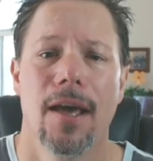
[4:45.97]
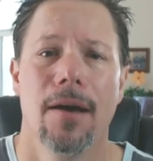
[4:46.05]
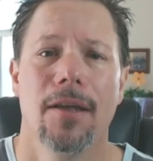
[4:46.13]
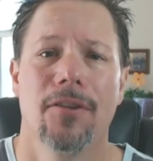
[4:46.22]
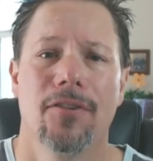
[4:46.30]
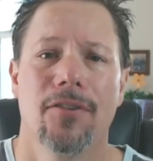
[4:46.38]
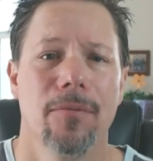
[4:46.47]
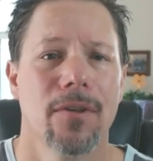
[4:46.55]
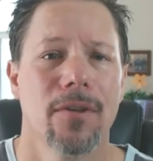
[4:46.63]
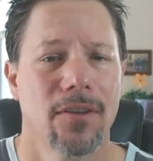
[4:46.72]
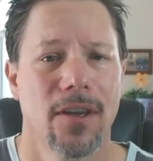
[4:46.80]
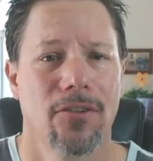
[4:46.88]
It's something
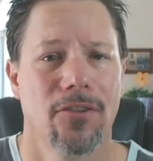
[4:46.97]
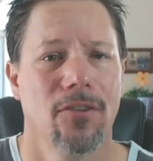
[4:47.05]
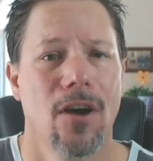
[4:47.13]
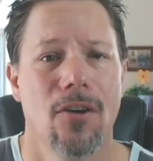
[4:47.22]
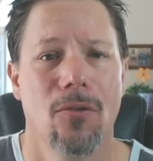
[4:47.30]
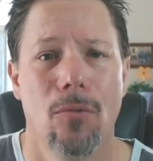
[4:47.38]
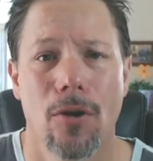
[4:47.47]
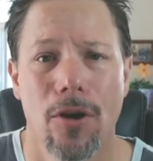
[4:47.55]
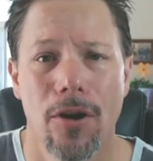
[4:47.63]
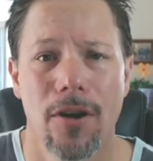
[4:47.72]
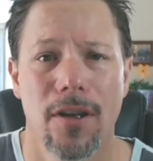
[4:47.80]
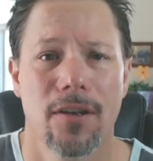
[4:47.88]
that takes a lot of
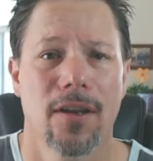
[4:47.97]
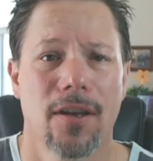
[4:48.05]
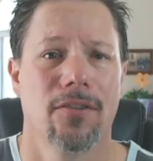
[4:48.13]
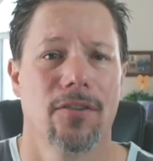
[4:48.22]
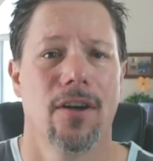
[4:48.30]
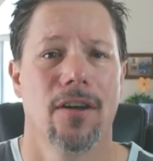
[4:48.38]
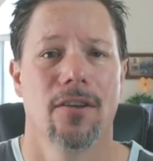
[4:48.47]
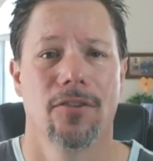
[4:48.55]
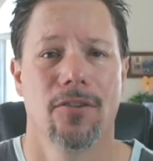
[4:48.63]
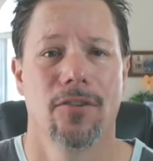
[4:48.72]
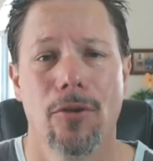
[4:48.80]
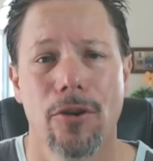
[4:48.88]
work. It takes a lot of
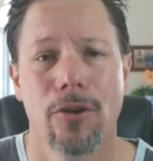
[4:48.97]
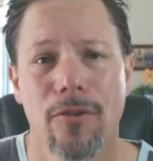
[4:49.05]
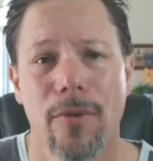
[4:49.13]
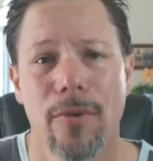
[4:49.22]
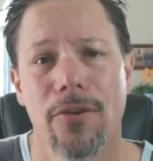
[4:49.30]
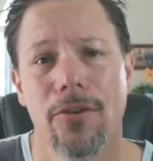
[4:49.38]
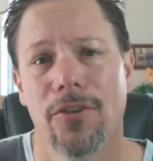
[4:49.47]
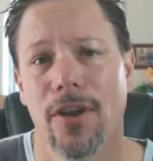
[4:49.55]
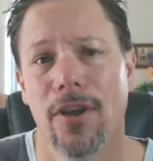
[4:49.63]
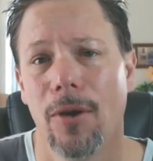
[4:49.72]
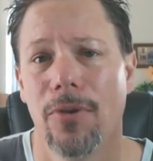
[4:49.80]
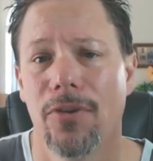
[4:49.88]
support from others to
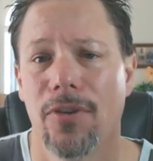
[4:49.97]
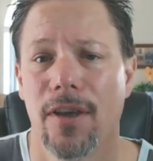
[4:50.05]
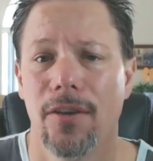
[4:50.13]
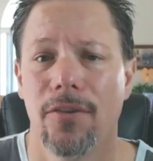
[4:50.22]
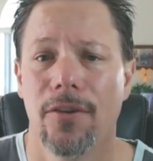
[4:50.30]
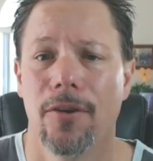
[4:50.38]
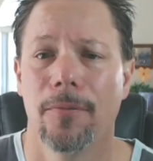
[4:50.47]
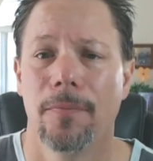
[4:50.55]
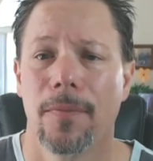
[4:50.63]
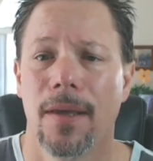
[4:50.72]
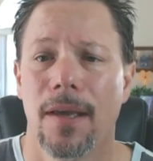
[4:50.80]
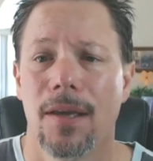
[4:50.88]
help us get to.
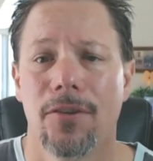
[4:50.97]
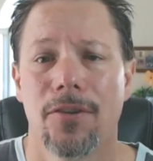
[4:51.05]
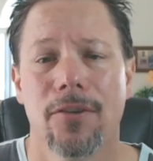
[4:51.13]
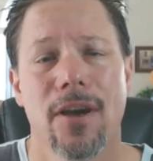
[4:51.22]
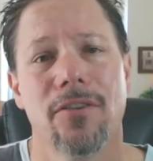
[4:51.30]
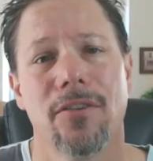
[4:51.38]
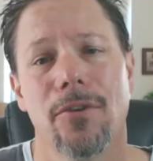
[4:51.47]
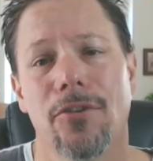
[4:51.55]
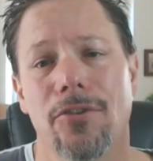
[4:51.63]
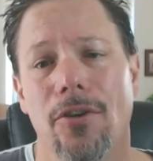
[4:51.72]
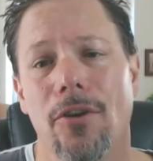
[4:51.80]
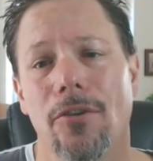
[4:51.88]
So as a
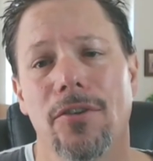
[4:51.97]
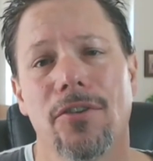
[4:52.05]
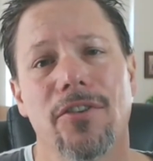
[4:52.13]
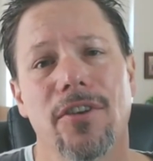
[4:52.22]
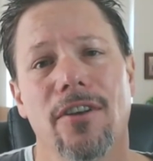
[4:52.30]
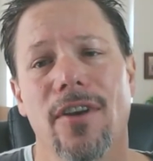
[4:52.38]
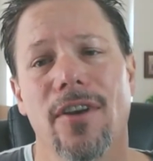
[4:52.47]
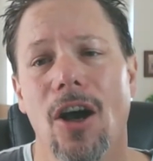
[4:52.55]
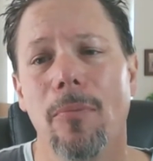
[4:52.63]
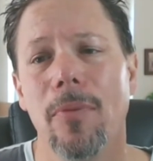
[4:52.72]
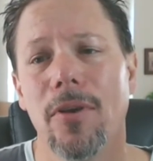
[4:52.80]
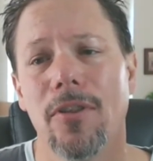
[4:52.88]
result, instead of
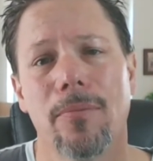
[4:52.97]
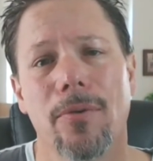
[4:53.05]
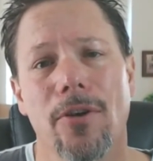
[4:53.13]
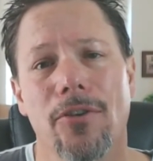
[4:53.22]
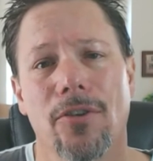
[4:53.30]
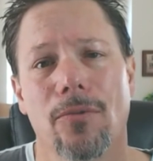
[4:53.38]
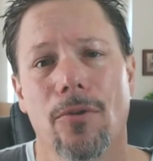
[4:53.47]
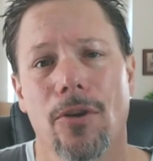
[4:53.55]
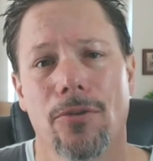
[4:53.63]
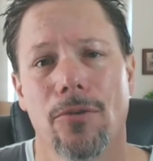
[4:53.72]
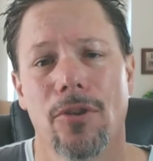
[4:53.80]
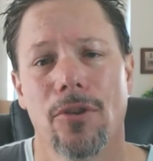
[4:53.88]
helping the person work
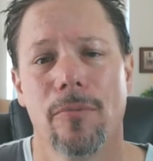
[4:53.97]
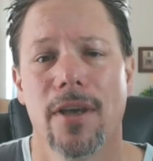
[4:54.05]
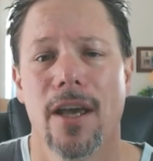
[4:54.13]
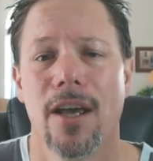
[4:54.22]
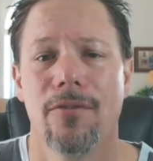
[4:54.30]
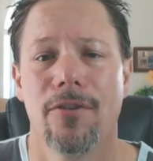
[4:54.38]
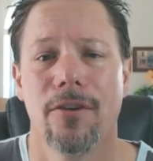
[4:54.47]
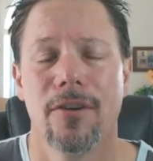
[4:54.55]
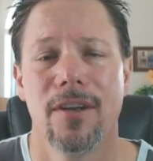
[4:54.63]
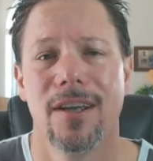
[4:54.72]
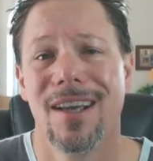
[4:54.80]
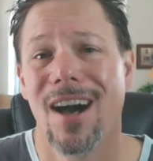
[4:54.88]
through the behavior,
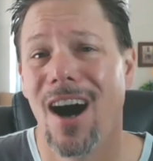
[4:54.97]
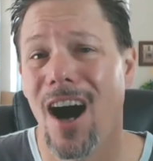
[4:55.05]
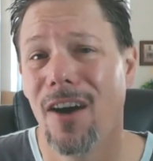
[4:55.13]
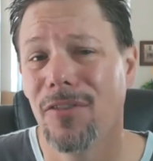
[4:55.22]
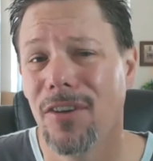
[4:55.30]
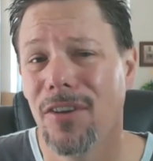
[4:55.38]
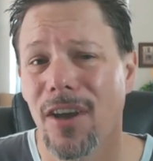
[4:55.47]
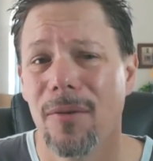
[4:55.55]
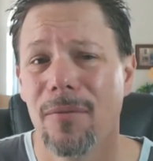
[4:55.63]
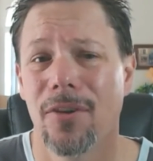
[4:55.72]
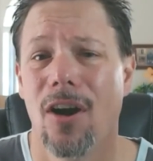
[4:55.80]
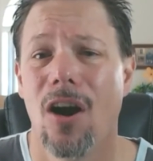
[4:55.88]
oftentimes
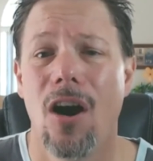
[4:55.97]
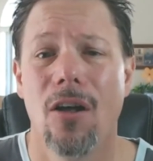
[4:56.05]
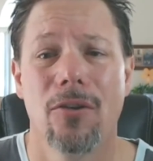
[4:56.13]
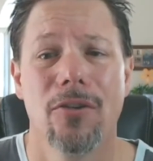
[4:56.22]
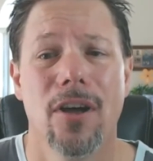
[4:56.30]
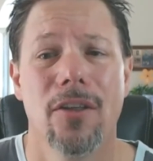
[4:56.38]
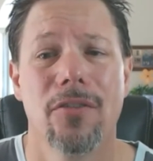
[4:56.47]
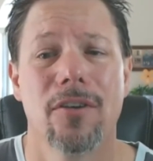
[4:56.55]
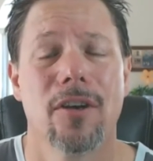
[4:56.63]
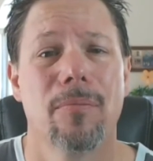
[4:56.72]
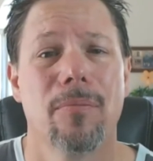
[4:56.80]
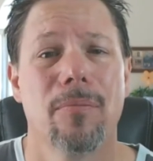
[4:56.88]
an all or nothing
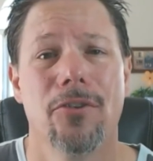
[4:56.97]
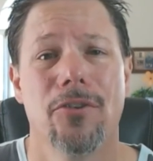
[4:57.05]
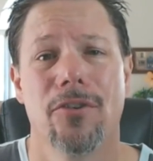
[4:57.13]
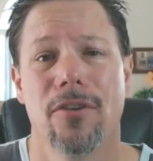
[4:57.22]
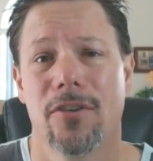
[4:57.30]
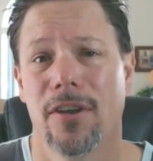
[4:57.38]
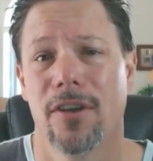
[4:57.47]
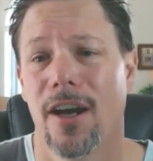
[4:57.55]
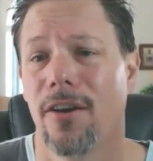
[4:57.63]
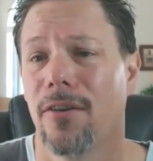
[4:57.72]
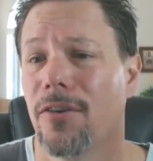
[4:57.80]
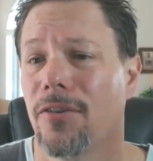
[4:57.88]
approach to
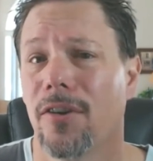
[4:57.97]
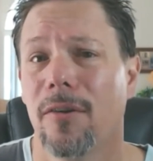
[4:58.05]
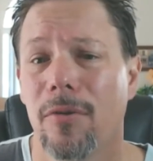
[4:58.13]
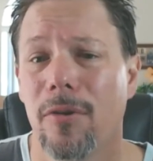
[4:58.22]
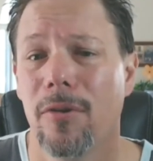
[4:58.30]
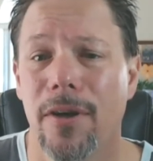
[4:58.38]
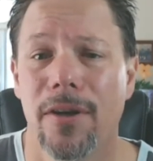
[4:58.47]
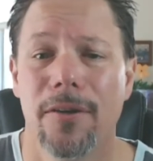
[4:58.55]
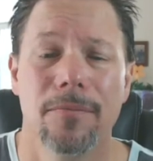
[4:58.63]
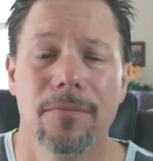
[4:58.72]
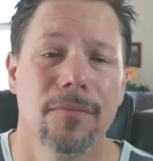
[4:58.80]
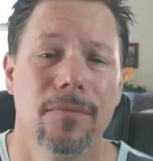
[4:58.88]
care is
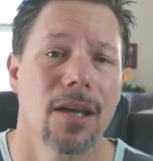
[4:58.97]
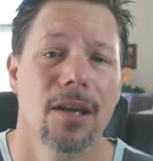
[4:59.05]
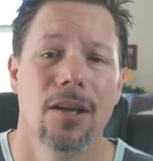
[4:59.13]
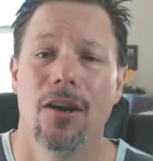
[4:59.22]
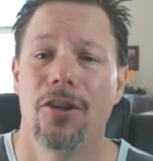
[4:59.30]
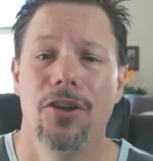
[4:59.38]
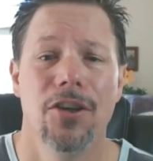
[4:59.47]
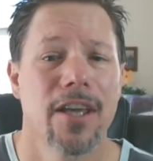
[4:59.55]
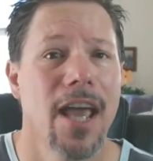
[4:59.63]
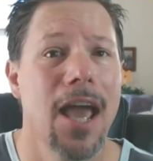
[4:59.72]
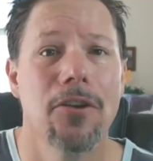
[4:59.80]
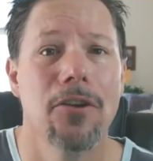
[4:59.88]
implemented. You know, you
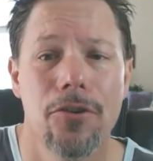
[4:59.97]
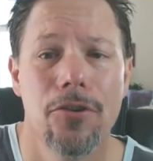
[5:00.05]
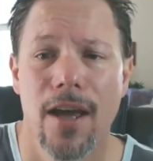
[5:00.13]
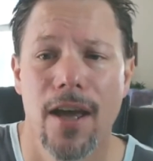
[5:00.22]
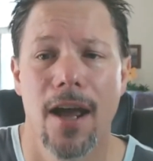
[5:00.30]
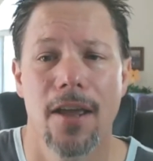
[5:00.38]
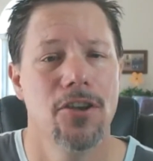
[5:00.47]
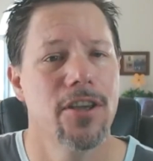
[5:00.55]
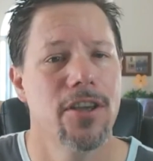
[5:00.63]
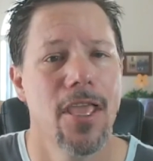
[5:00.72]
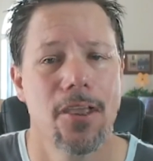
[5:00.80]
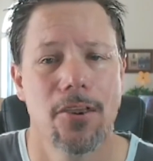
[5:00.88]
can't do that. You
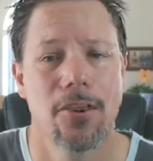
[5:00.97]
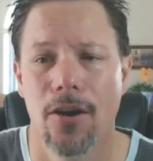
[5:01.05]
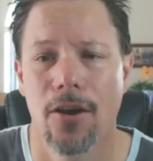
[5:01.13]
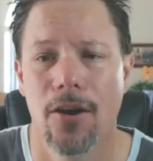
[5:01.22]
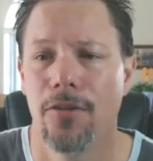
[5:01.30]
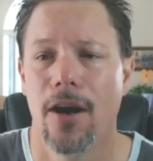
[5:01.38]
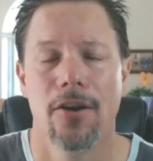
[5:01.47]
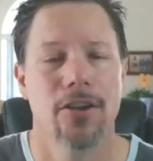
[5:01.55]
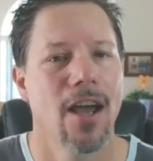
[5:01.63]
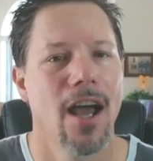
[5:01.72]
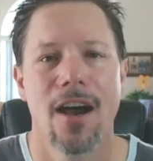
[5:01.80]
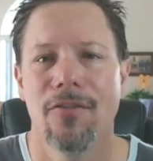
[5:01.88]
can't go there. You
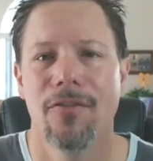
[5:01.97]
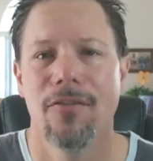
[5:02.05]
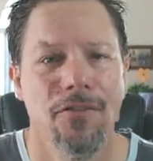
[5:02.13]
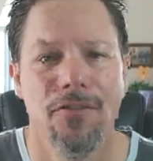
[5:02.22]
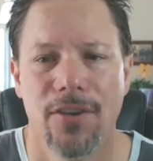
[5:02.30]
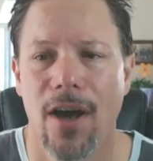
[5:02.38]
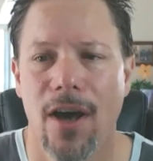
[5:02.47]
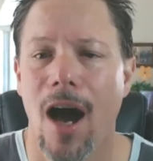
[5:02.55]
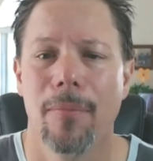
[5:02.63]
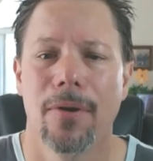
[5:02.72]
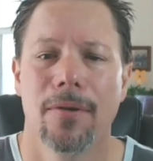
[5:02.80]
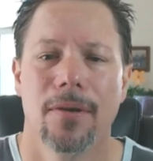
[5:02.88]
have to
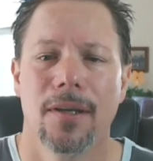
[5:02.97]
stop.